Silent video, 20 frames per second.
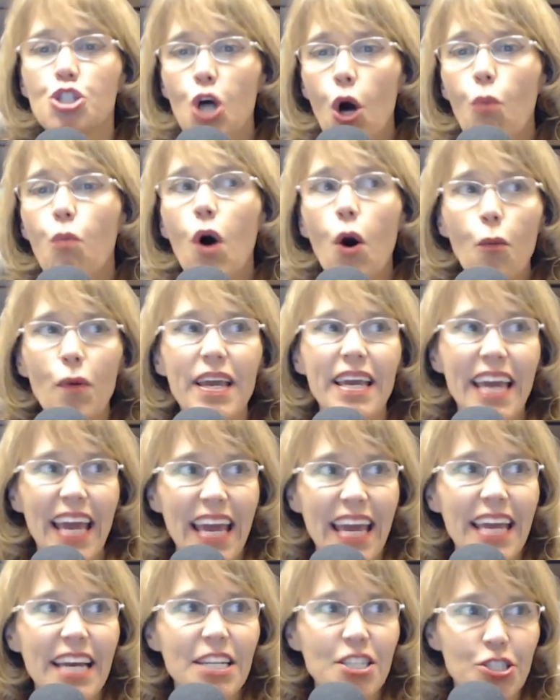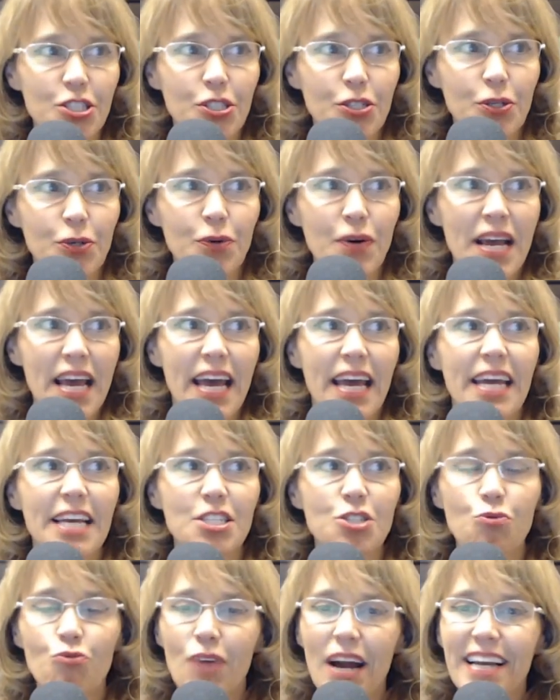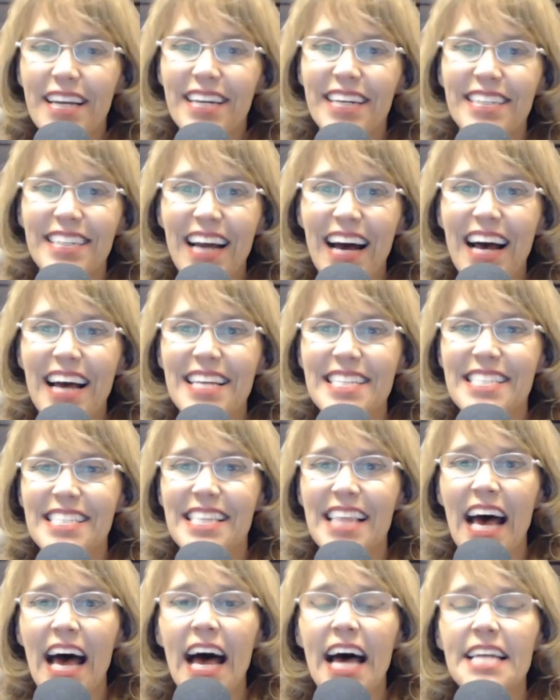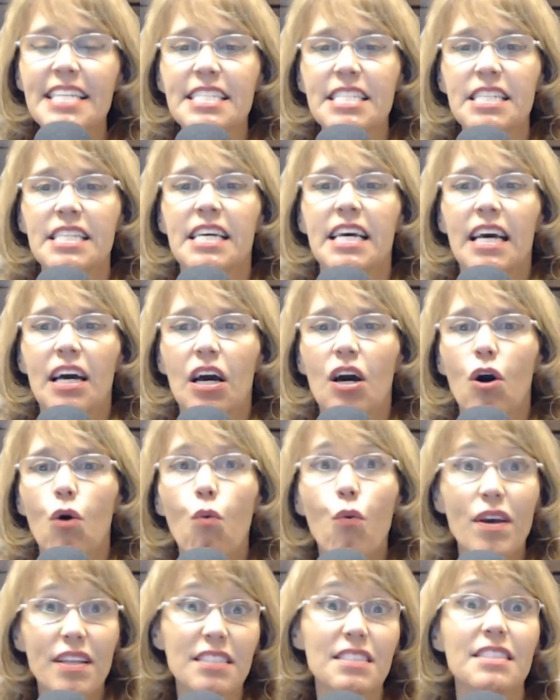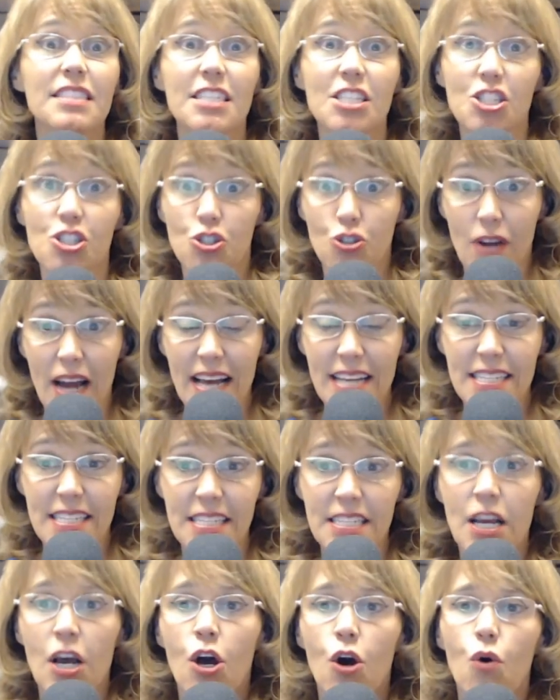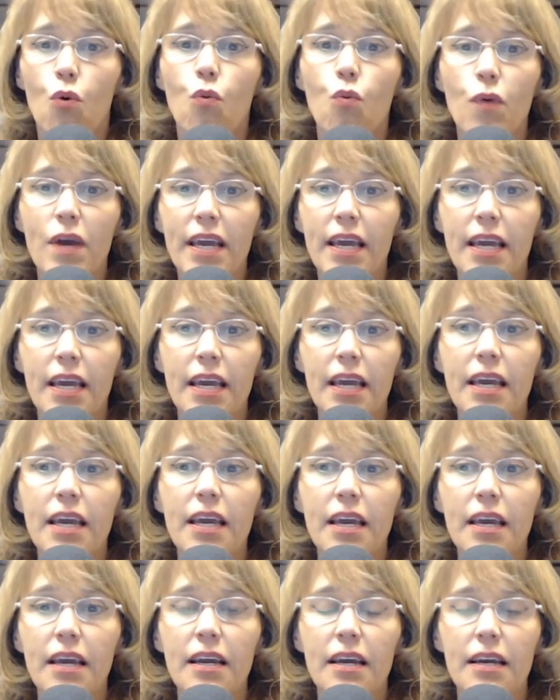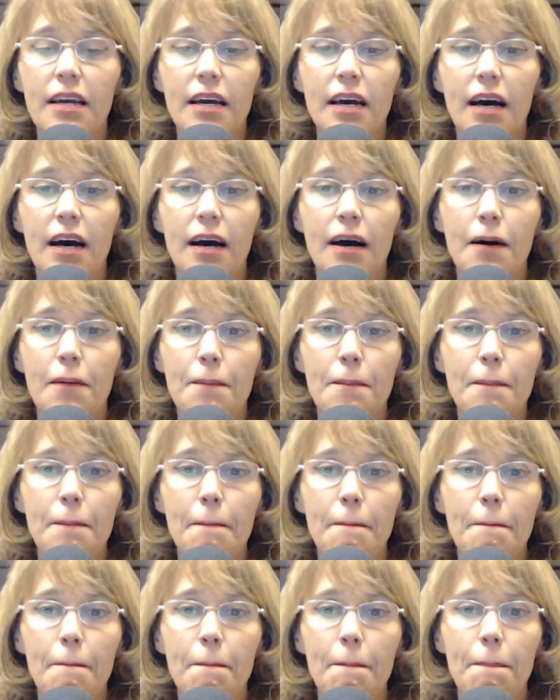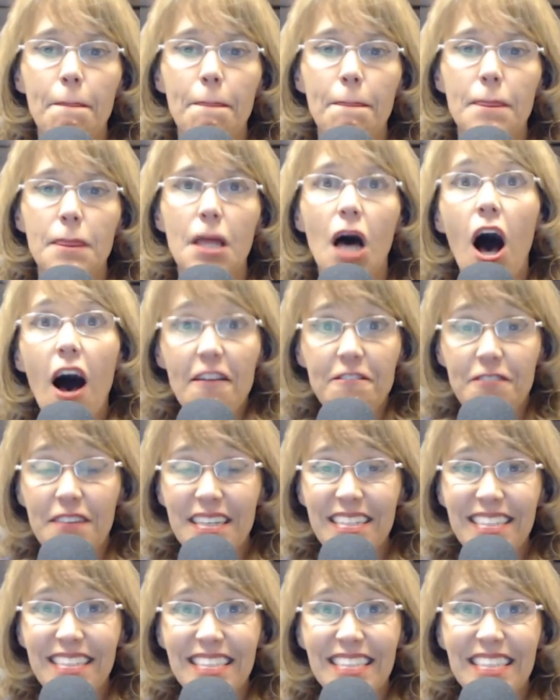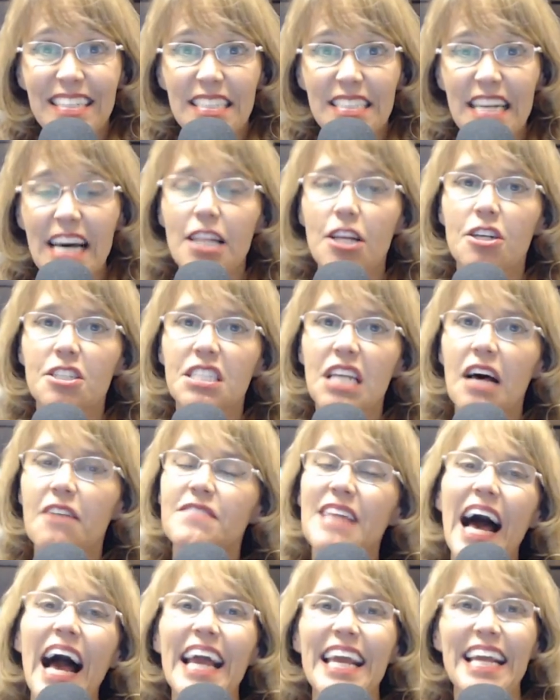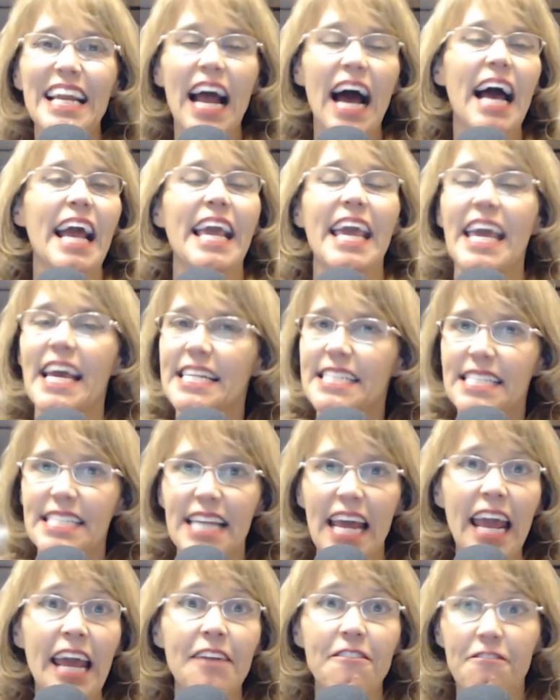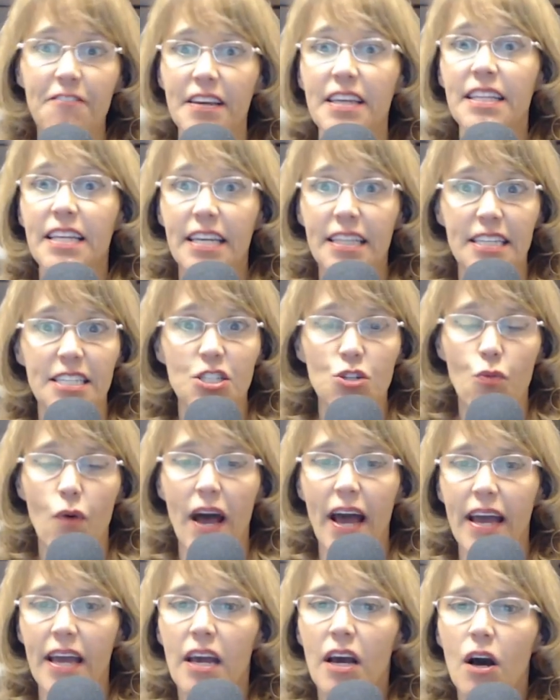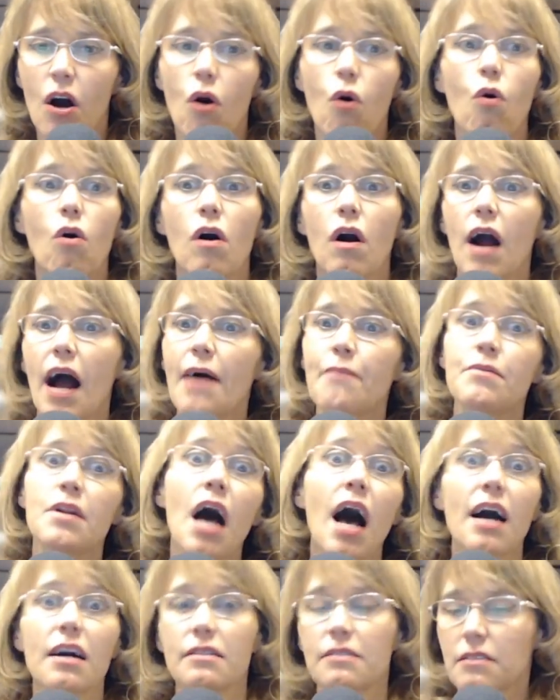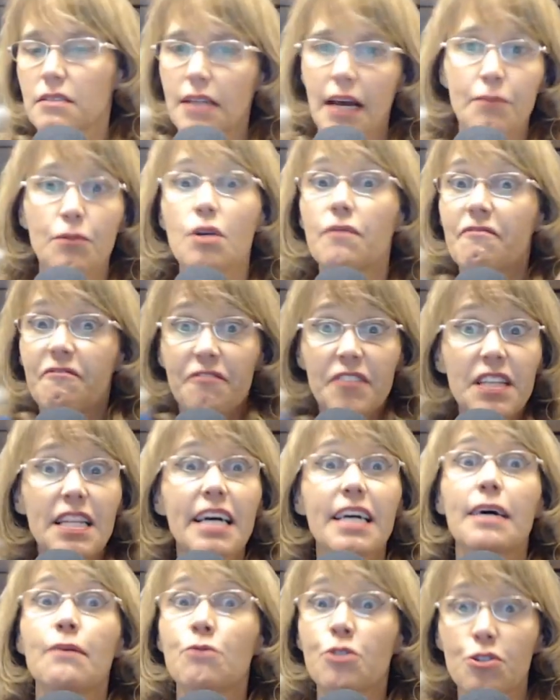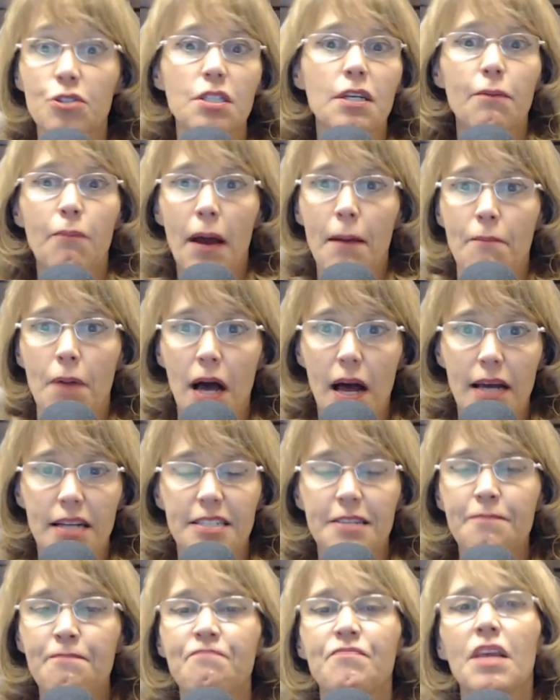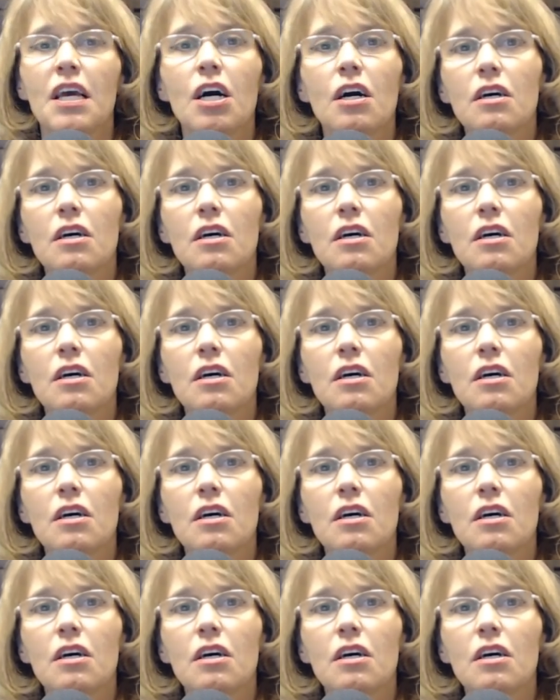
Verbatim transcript: So what we can do is recognize that with distress, we uh, often tell ourselves, I, I can't stand feeling this way, or I'm not, I feel like I'm losing my mind.